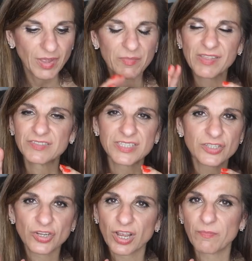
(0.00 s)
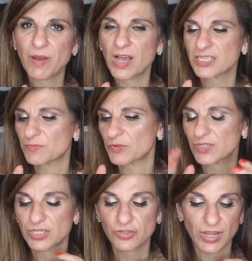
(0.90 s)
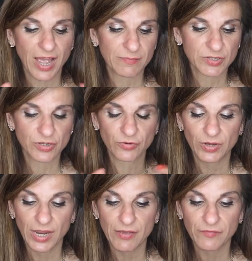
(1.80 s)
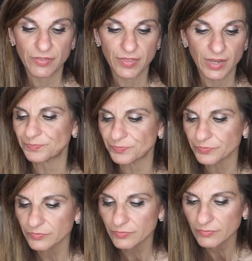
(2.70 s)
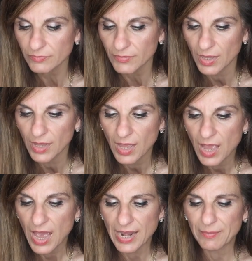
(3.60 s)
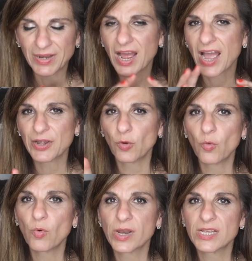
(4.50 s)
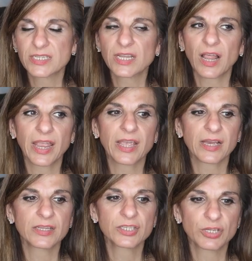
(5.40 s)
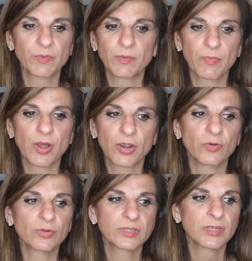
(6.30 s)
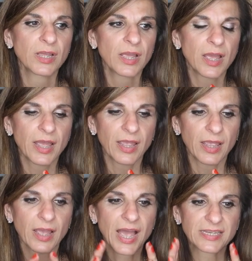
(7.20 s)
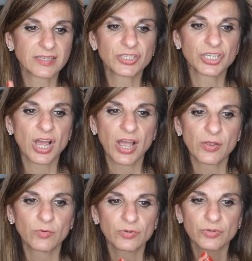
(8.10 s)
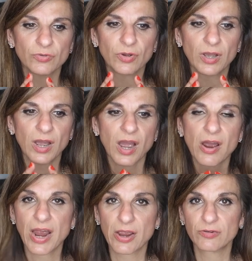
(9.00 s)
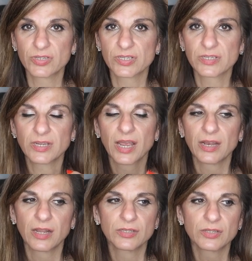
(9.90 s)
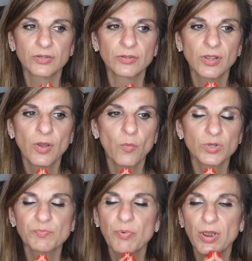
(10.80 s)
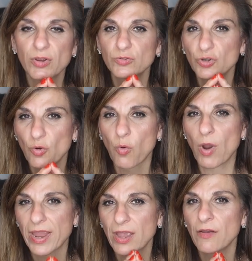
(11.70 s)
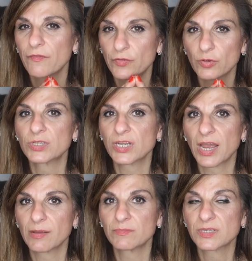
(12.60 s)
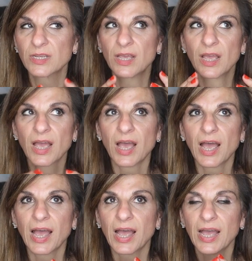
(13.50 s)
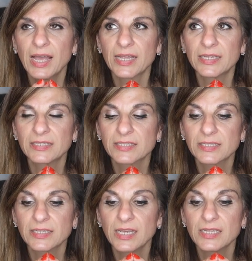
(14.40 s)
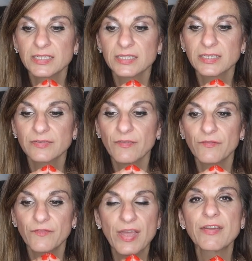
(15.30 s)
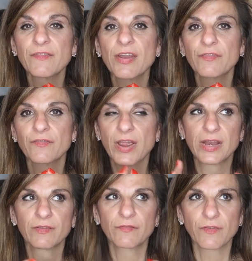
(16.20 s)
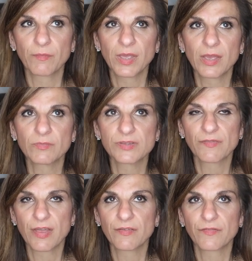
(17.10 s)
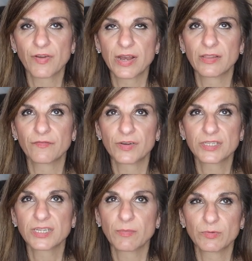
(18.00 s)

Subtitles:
They took her passports, they took absolutely everything. And I mean, I know what it's like to be burgled. As a child, our house in London was burgled quite a few times, and it's very, very frightening. For me, it was very frightening the first time.